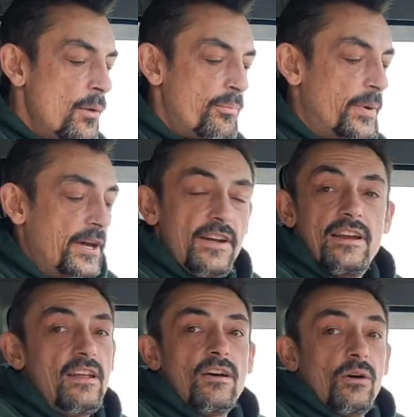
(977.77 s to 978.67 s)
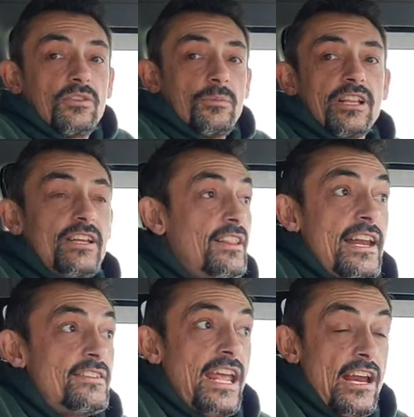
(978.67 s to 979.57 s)
But ultimately, they
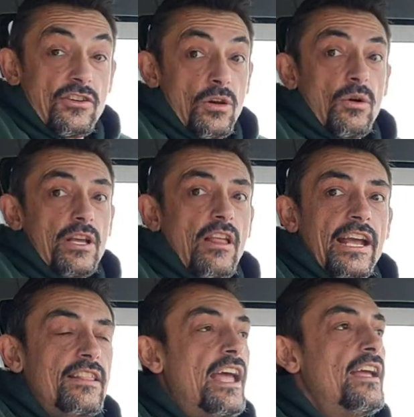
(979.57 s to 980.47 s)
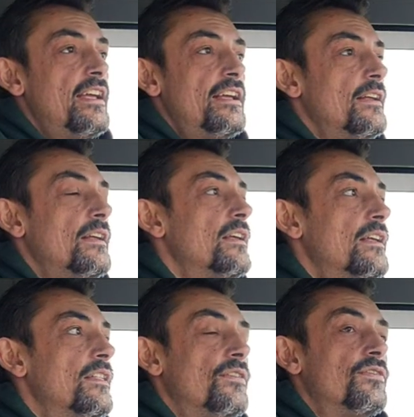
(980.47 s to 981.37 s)
just can't do it. Like, the
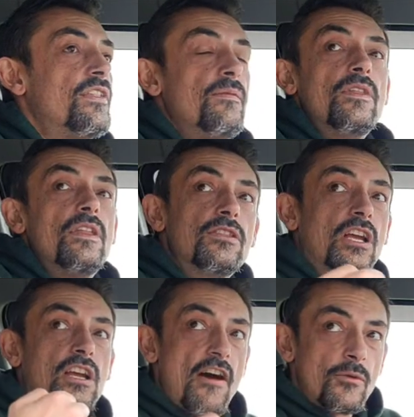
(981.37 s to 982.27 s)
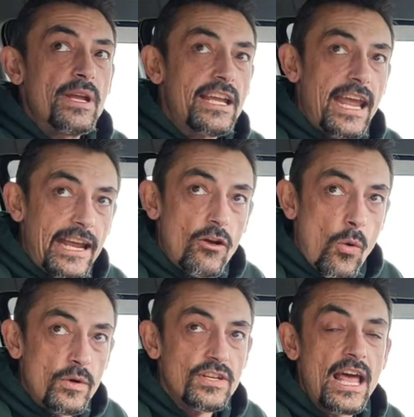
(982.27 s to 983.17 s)
government can't
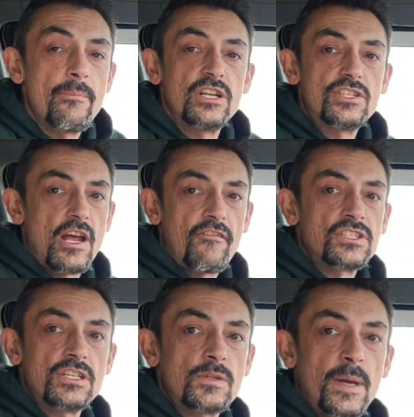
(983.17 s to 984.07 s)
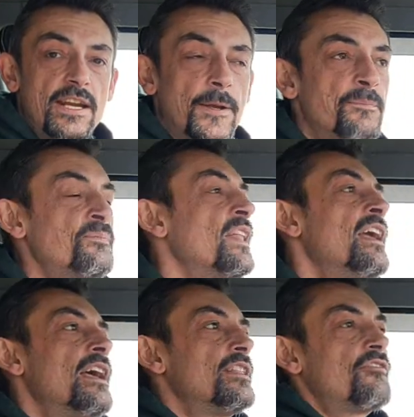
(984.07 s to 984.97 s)
go into that much deficit spending,
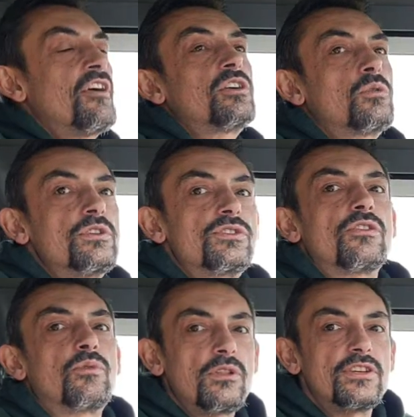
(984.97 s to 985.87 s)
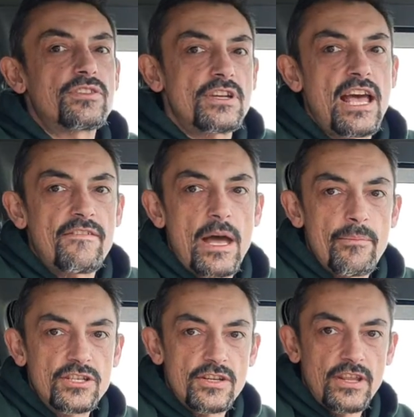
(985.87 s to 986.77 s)
and the Federal Reserve really doesn't have that
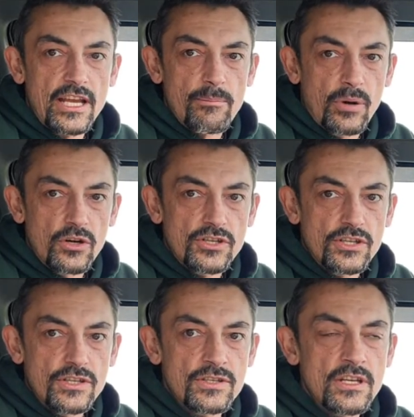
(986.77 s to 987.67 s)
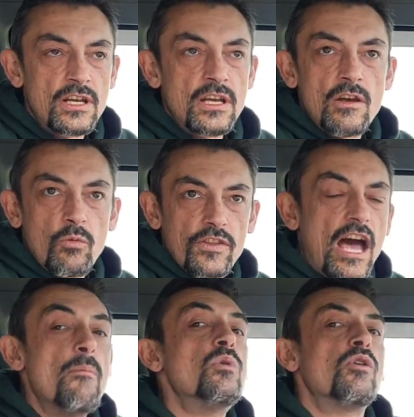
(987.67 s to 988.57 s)
much that they can purchase
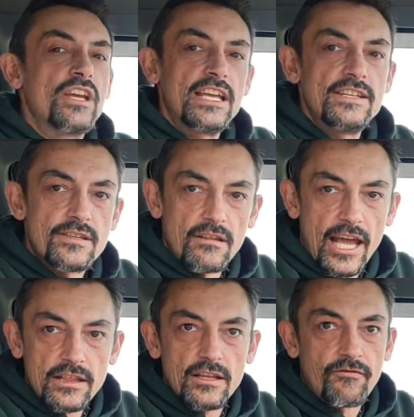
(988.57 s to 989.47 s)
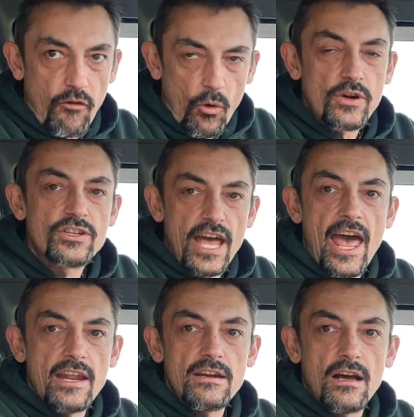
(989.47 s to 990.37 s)
without moving into, like, the foreign
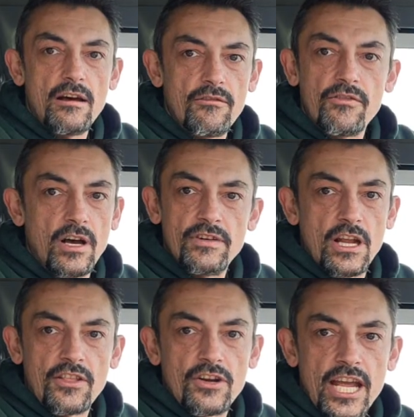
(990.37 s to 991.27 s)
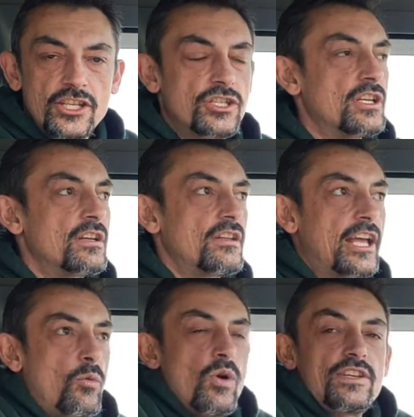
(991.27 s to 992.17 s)
debt of another nation.
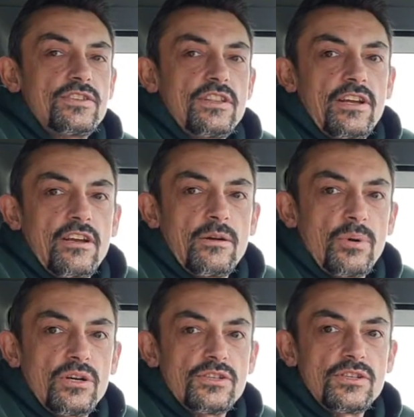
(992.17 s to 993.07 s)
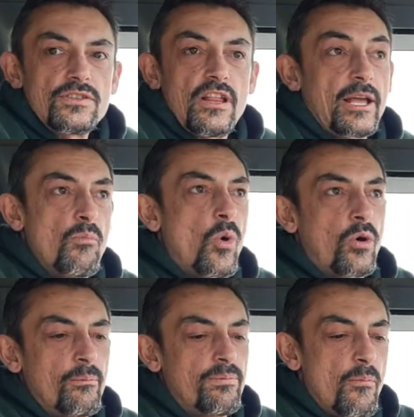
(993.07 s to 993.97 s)
Like, what is it they're going to purchase? Like,
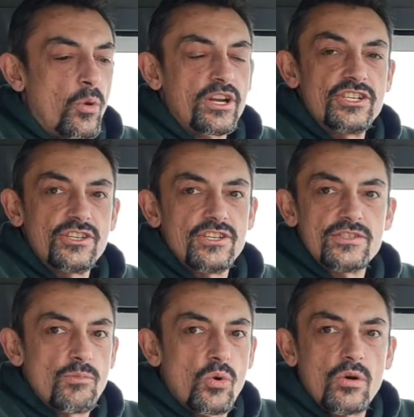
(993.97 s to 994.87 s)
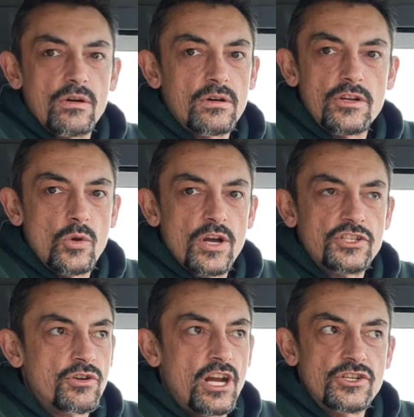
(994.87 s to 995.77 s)
more mortgages, more U.S.
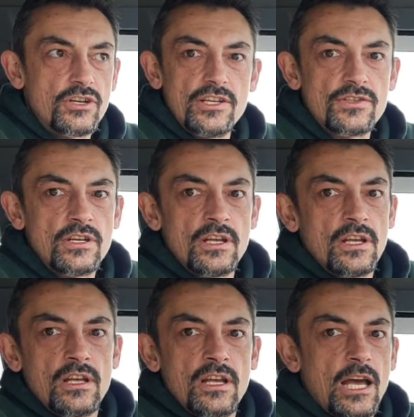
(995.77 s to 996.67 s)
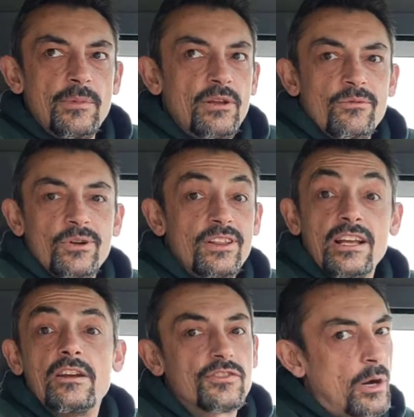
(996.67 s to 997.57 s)
treasuries? I mean, what are they
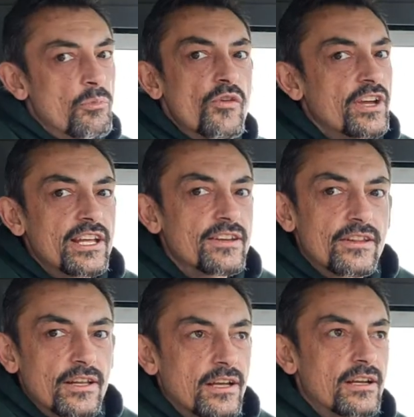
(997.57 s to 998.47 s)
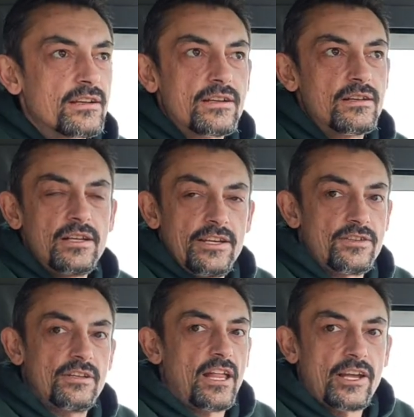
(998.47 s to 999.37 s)
going to start moving into
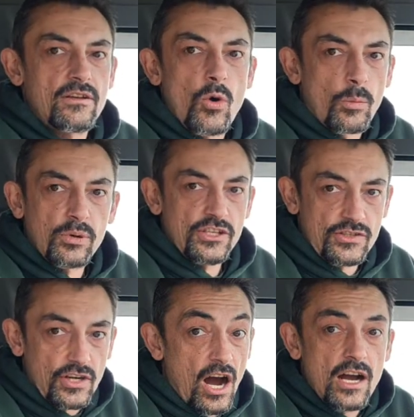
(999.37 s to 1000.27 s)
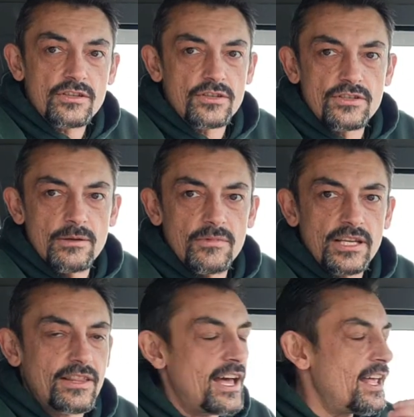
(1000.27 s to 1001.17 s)
like, corporate stocks or something
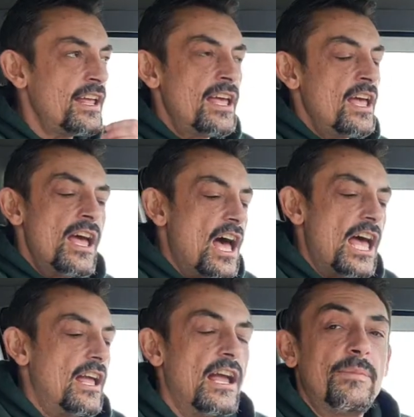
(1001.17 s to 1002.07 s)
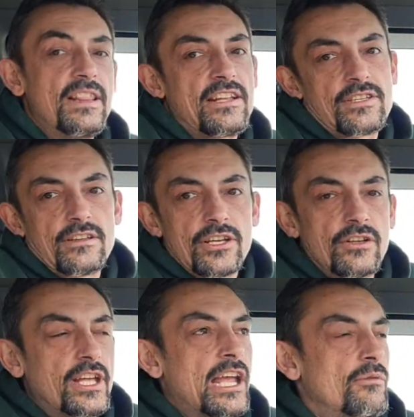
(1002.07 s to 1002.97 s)
like that? I mean, that's
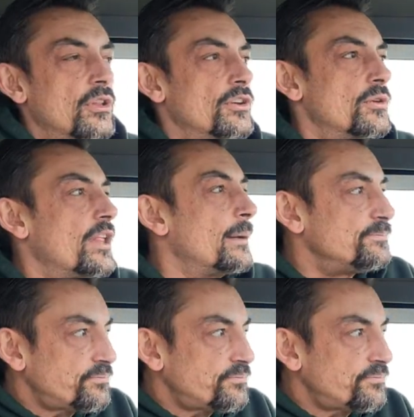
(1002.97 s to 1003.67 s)
illegal. They can't really do that.